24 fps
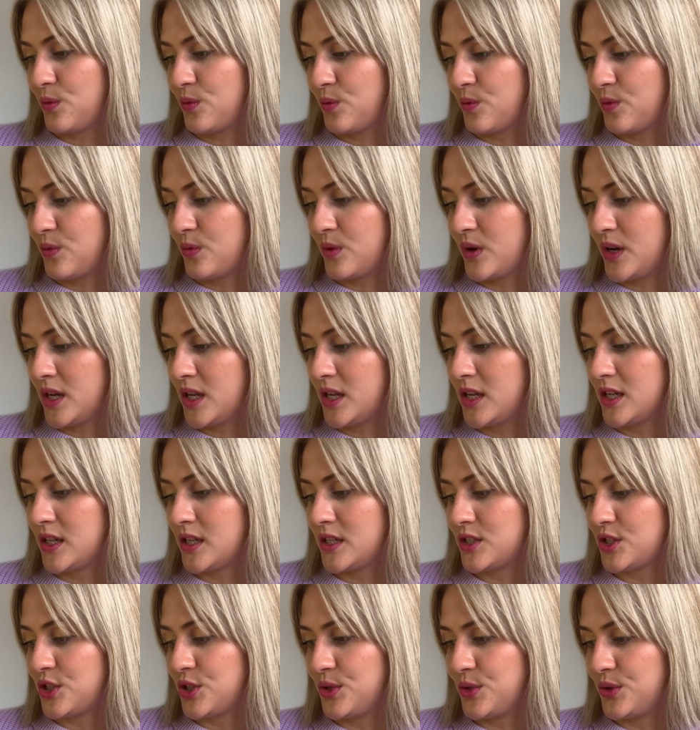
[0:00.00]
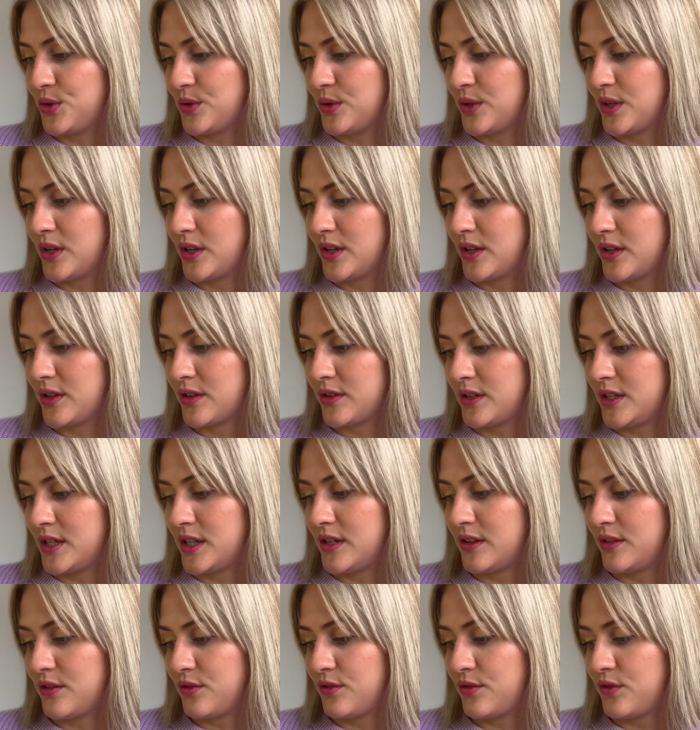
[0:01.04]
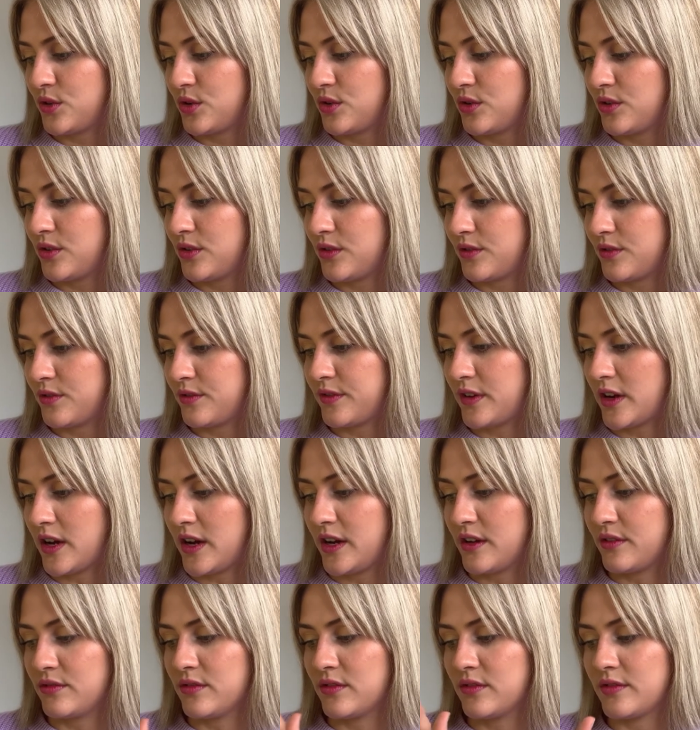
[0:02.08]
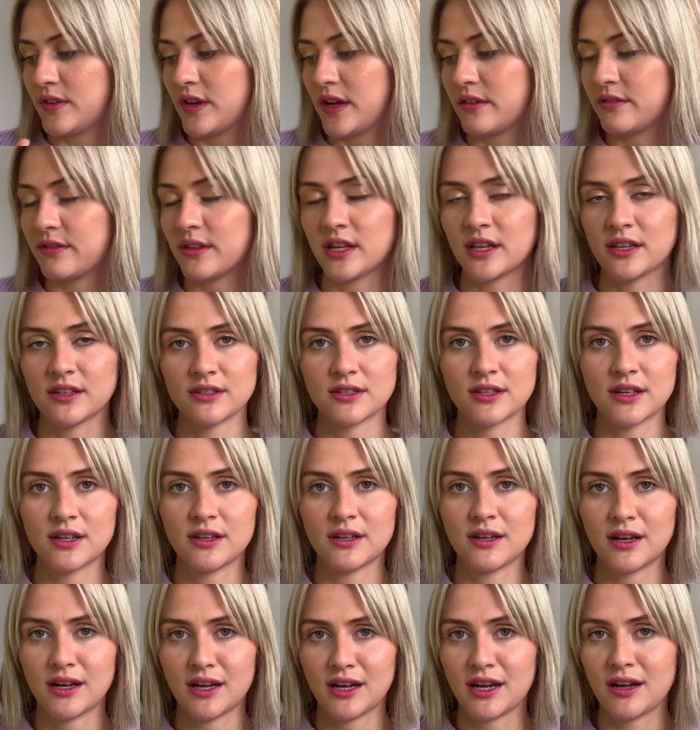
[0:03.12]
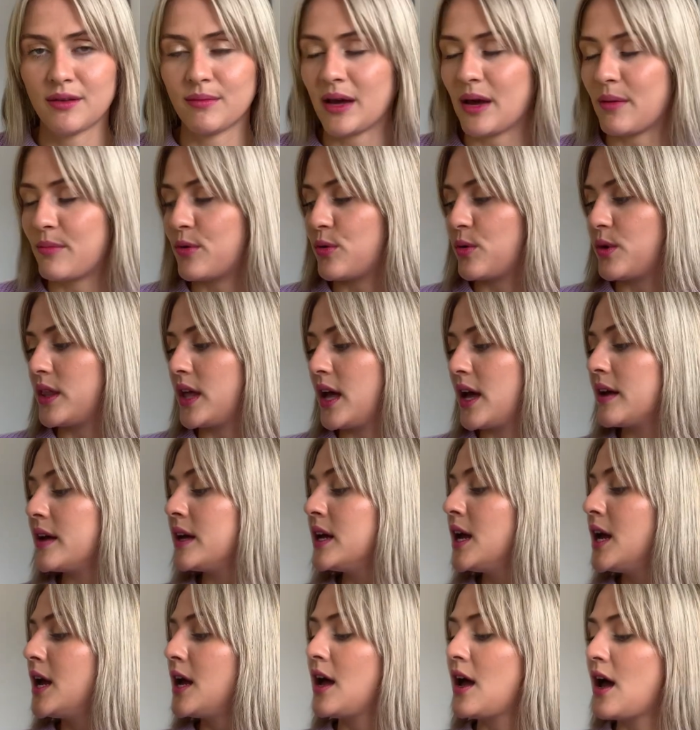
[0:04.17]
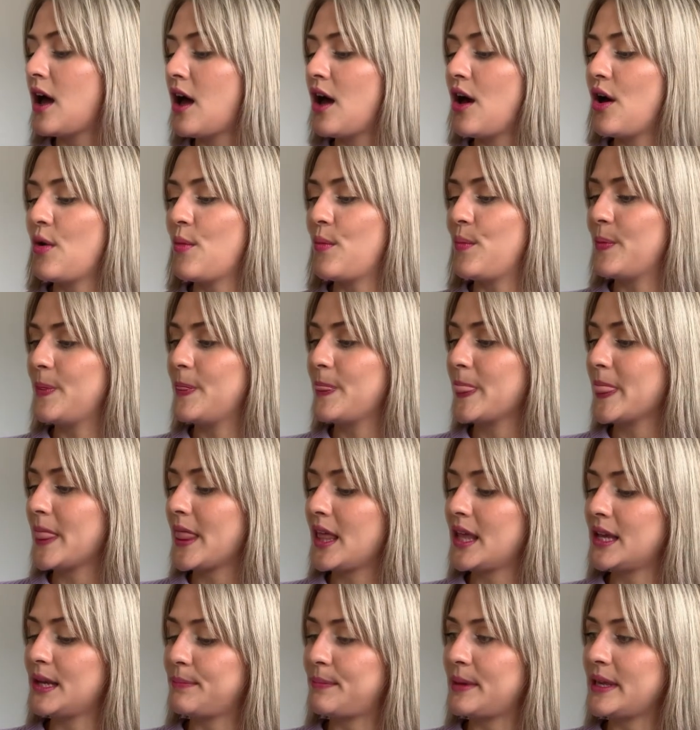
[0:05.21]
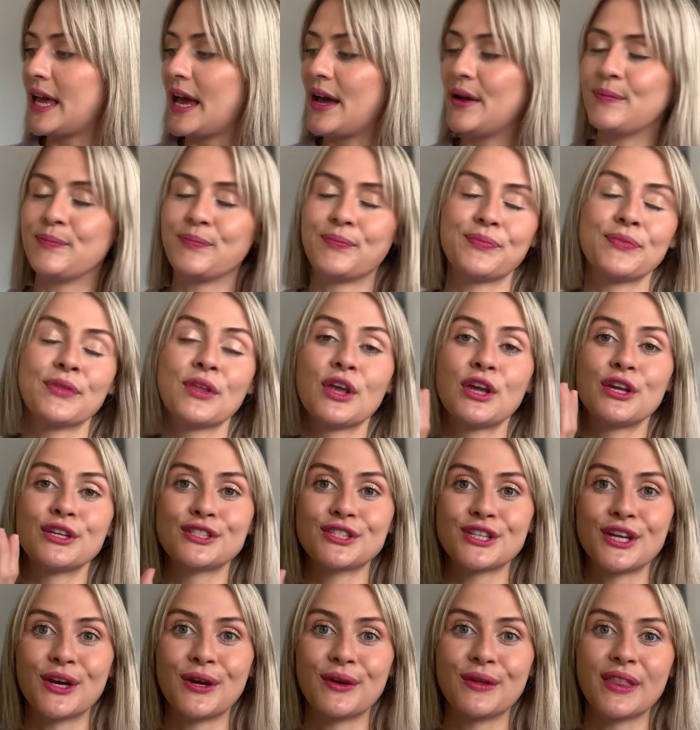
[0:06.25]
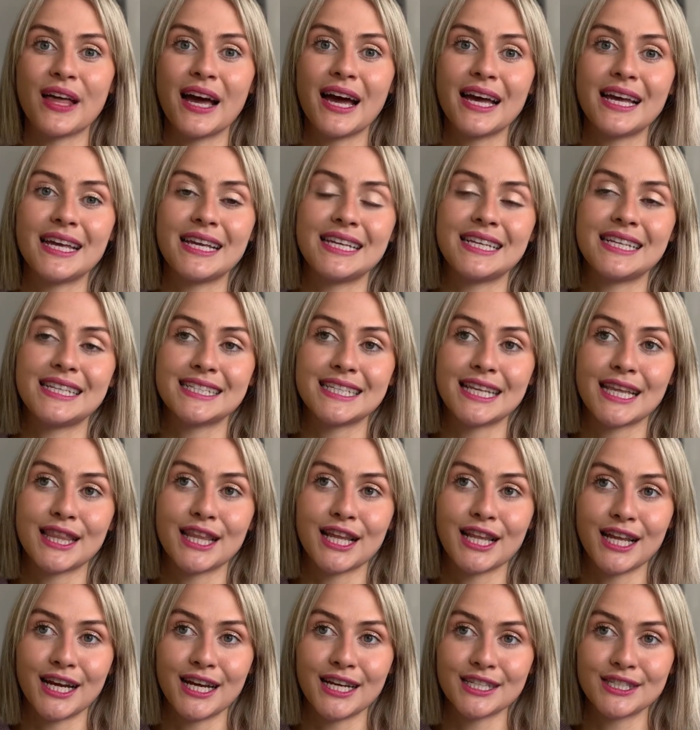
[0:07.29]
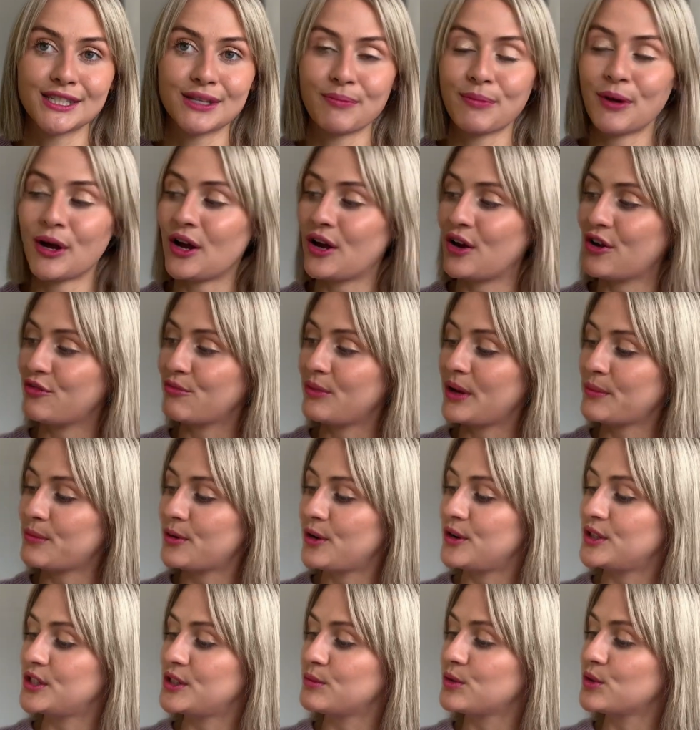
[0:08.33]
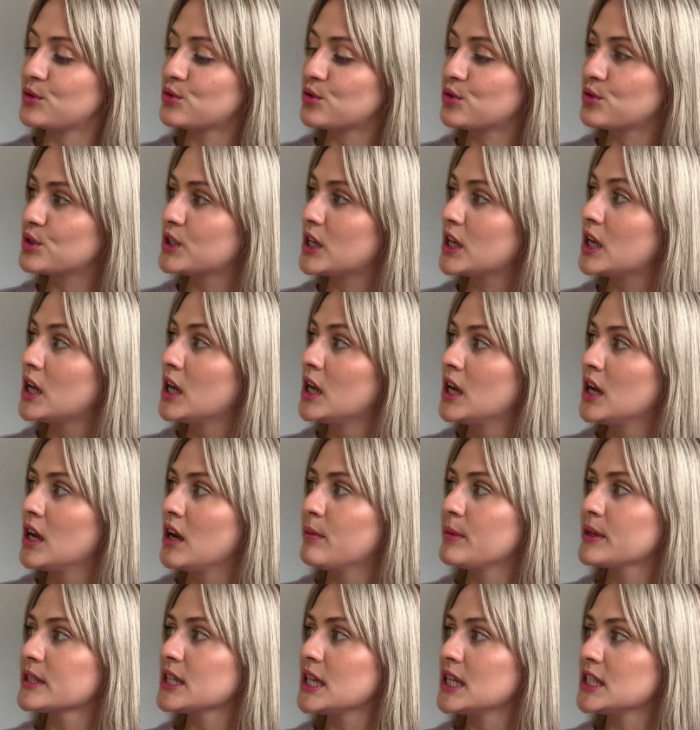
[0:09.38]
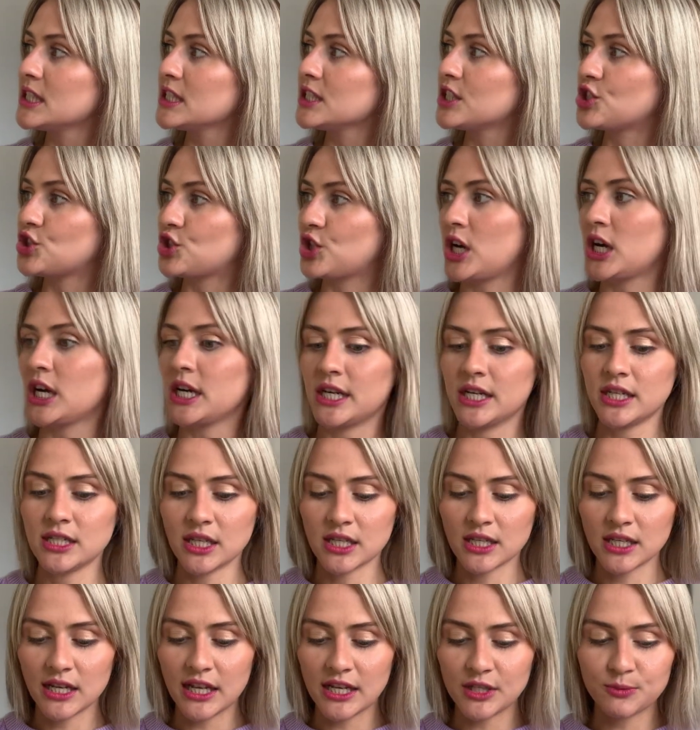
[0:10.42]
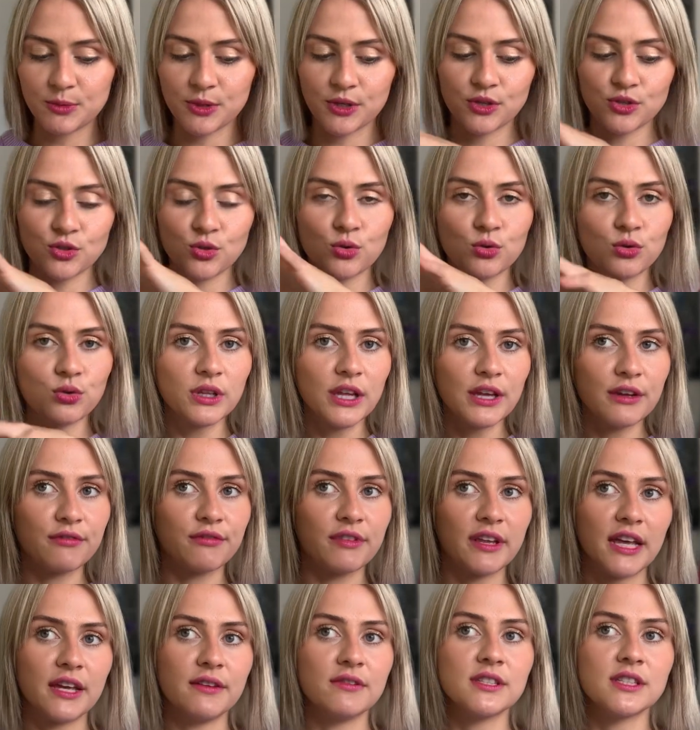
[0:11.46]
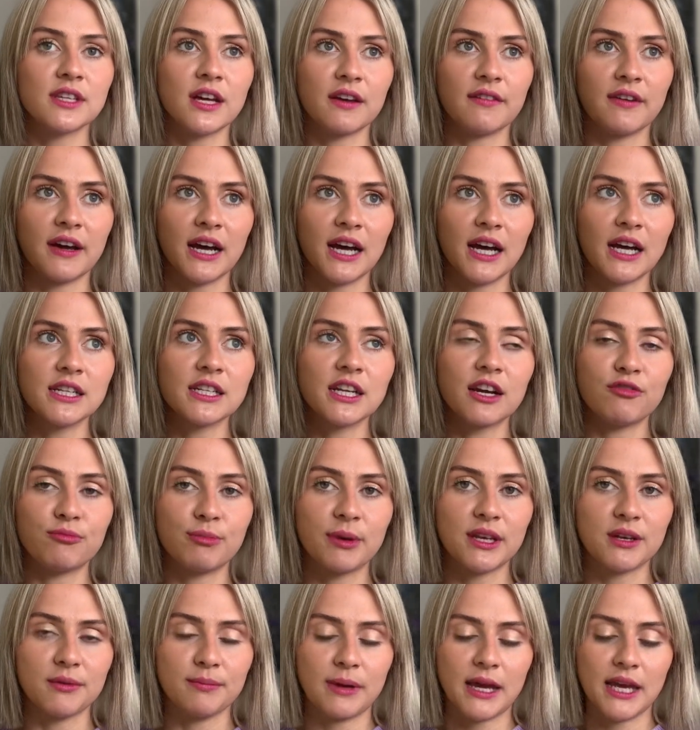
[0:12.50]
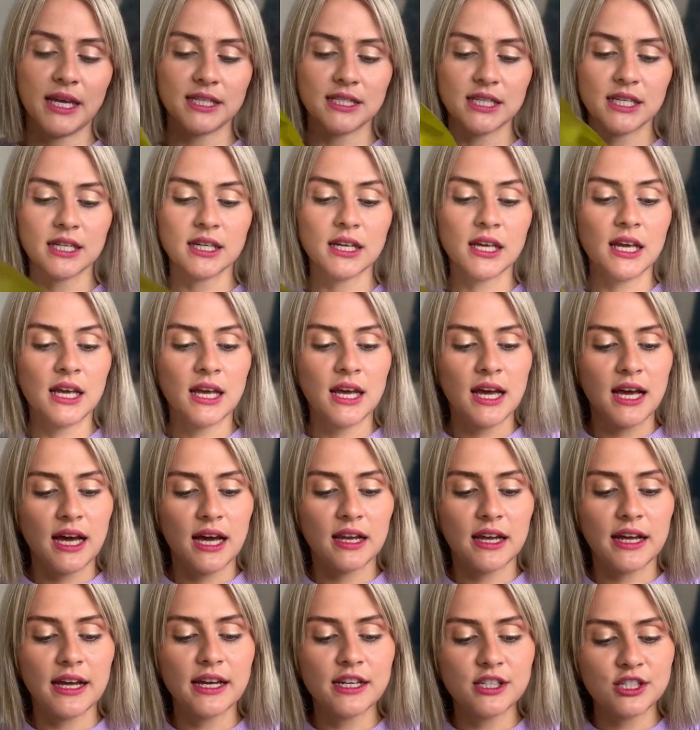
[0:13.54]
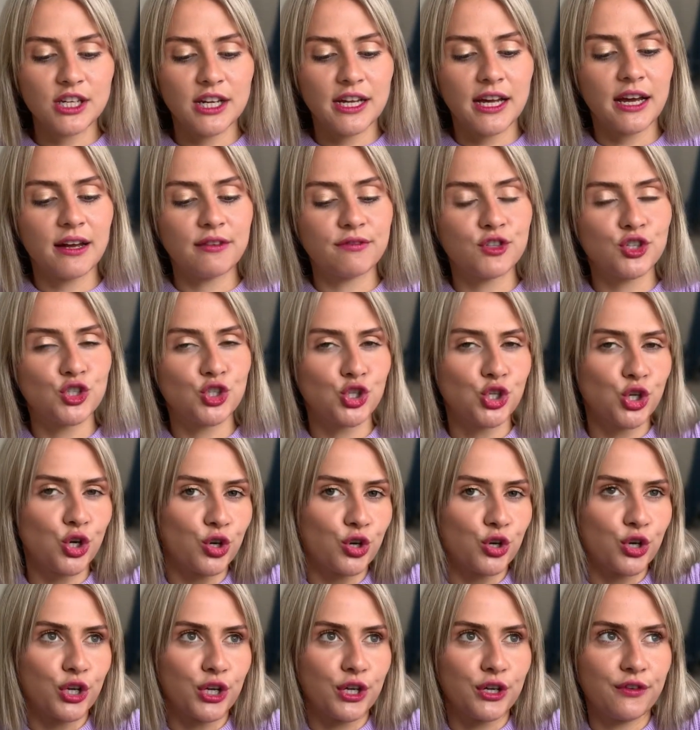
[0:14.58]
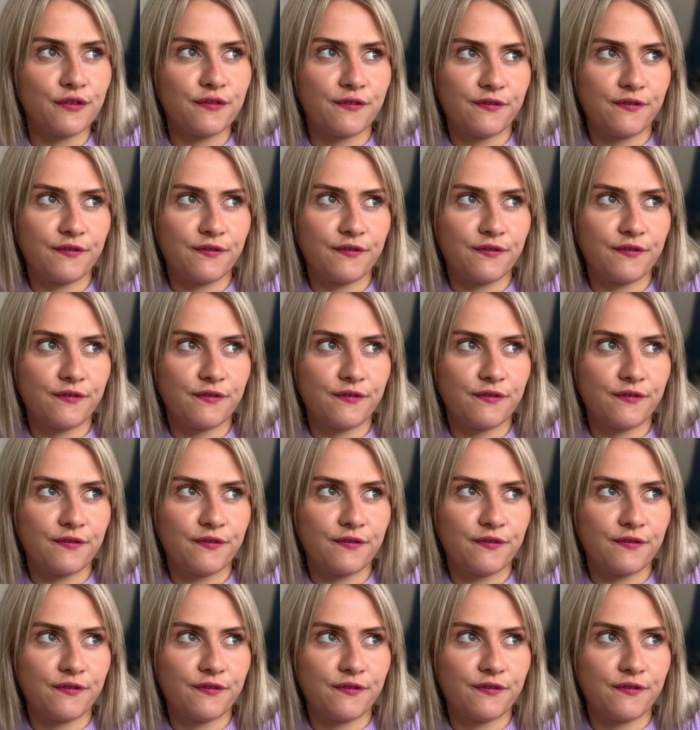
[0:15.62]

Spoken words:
1, 2, 3, 4, 5 things. I'm happy with that. But yeah, so that is the last part of my Protein World order. I'm excited to try it nonetheless because all their flavours that I've had have been amazing, and I actually have the chocolate